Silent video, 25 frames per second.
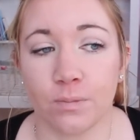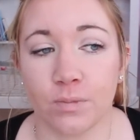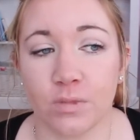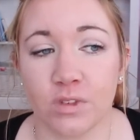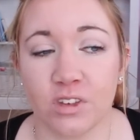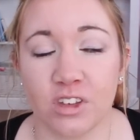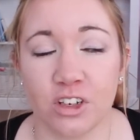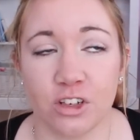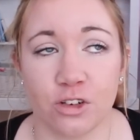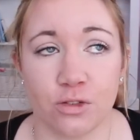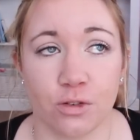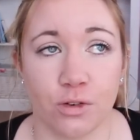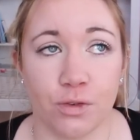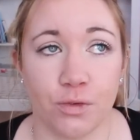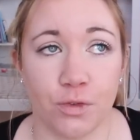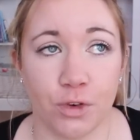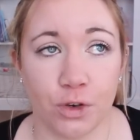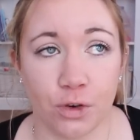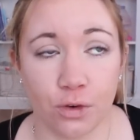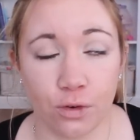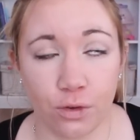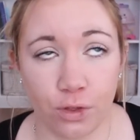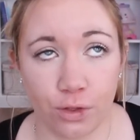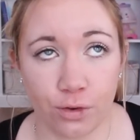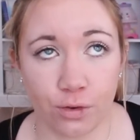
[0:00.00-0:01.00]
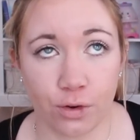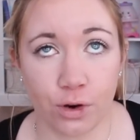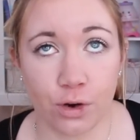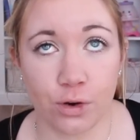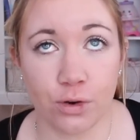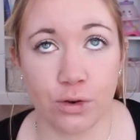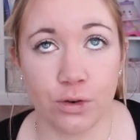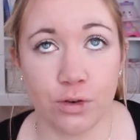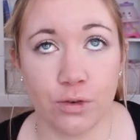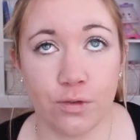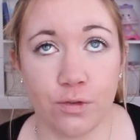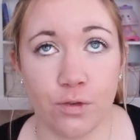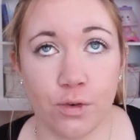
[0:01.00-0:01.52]
sent a referral
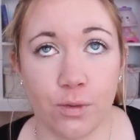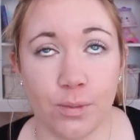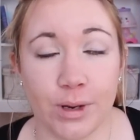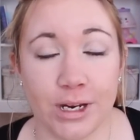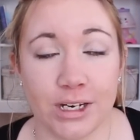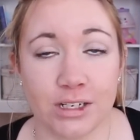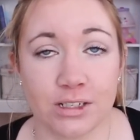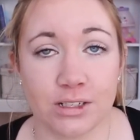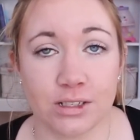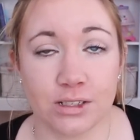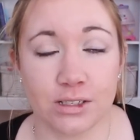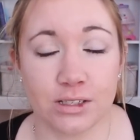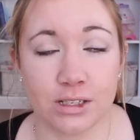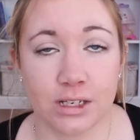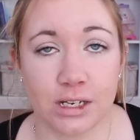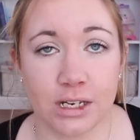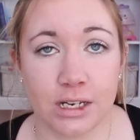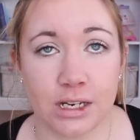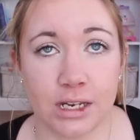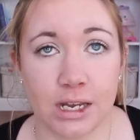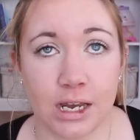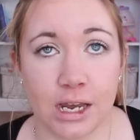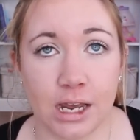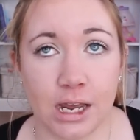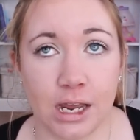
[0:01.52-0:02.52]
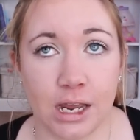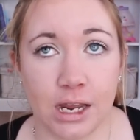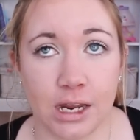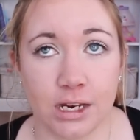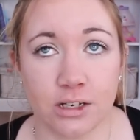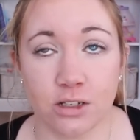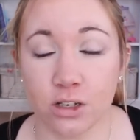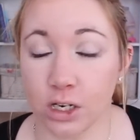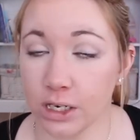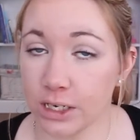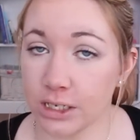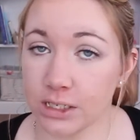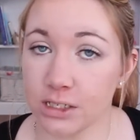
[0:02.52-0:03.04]
through for me to see a
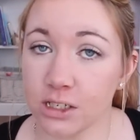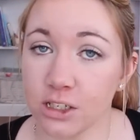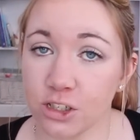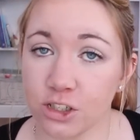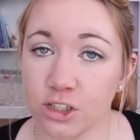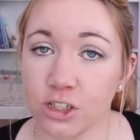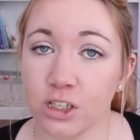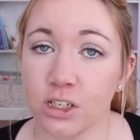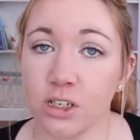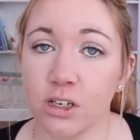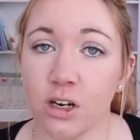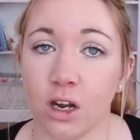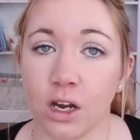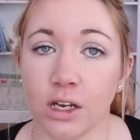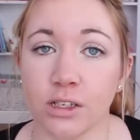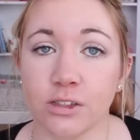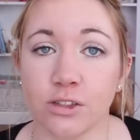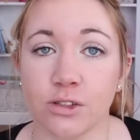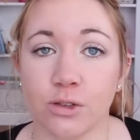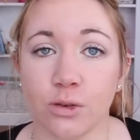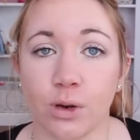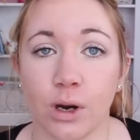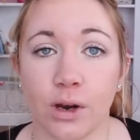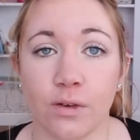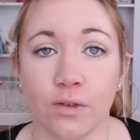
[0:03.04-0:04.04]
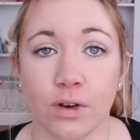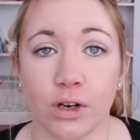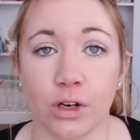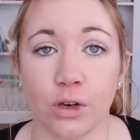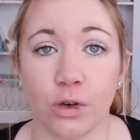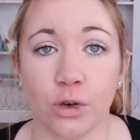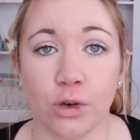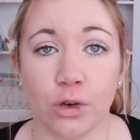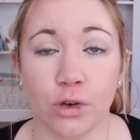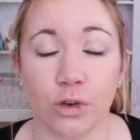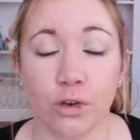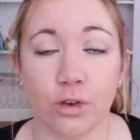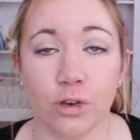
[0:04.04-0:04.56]
dietitian. I still haven't
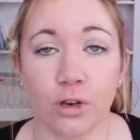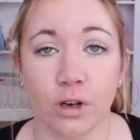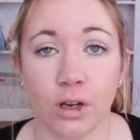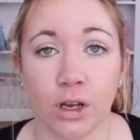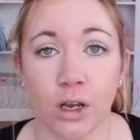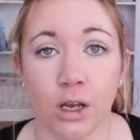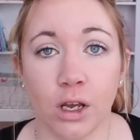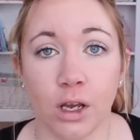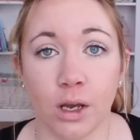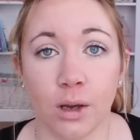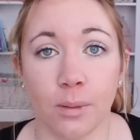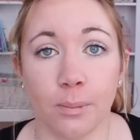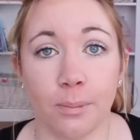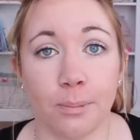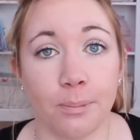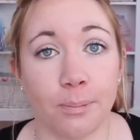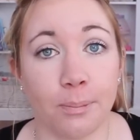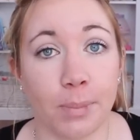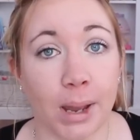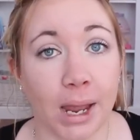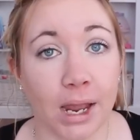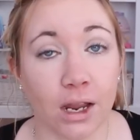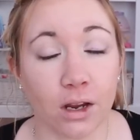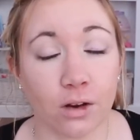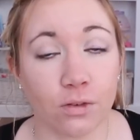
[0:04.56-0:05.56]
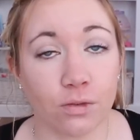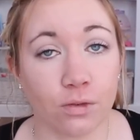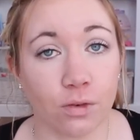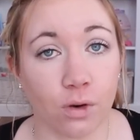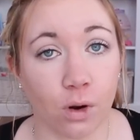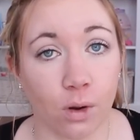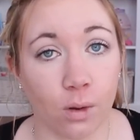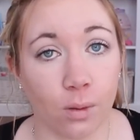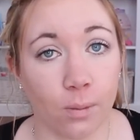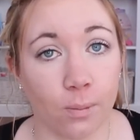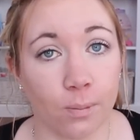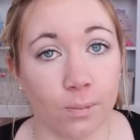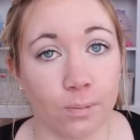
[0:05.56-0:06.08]
heard back
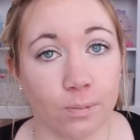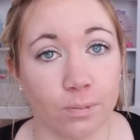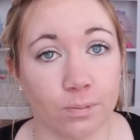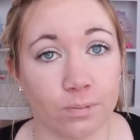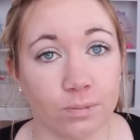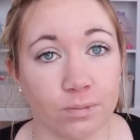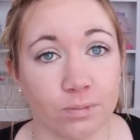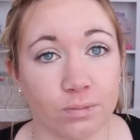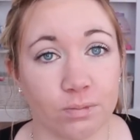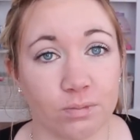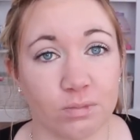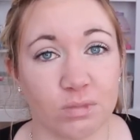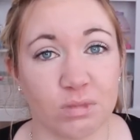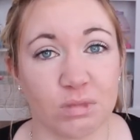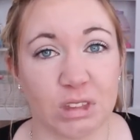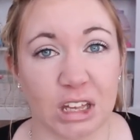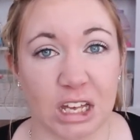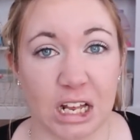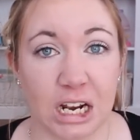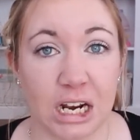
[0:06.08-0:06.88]
from the